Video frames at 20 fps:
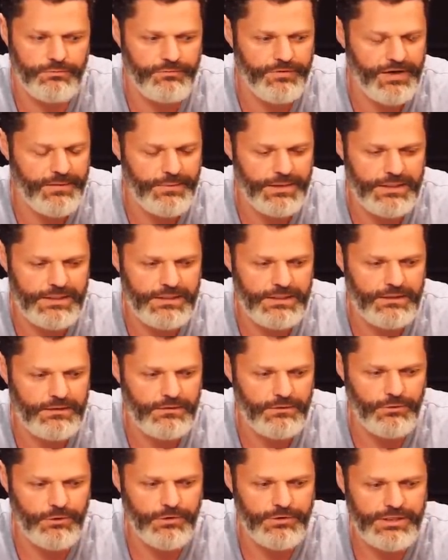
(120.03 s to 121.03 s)
famous
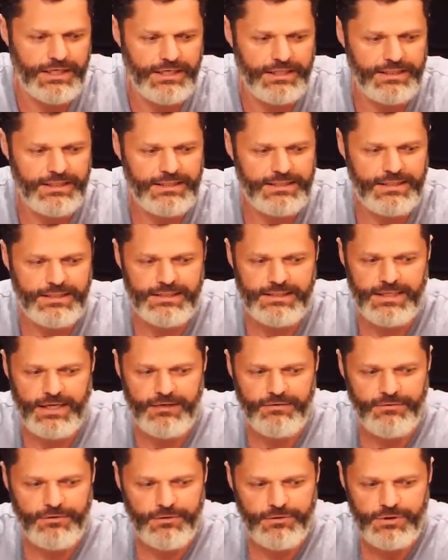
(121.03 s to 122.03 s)
neuroscientist at
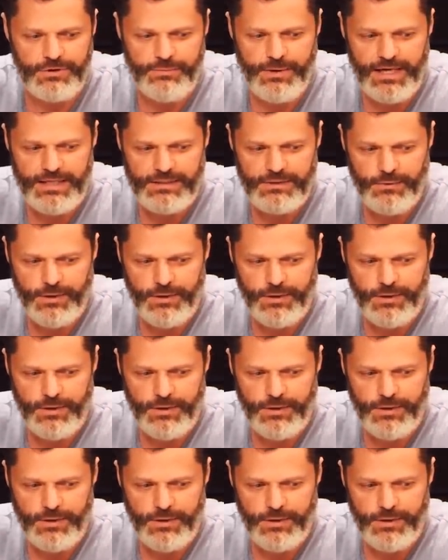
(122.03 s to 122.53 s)
Stanford, just passed